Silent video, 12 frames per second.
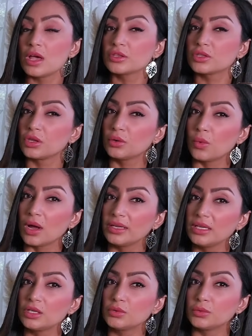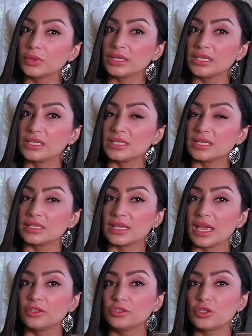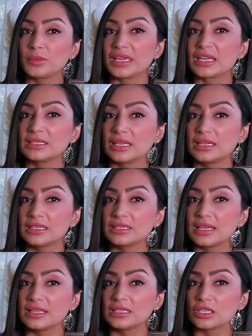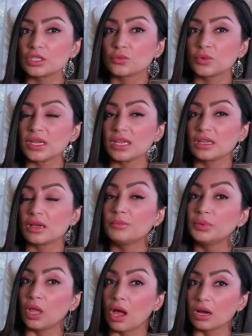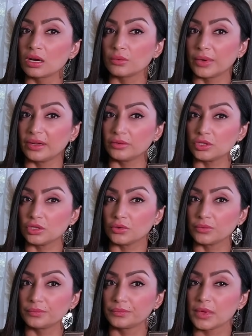So they're wanting you to release this energy because in a sense it's creating a block around you.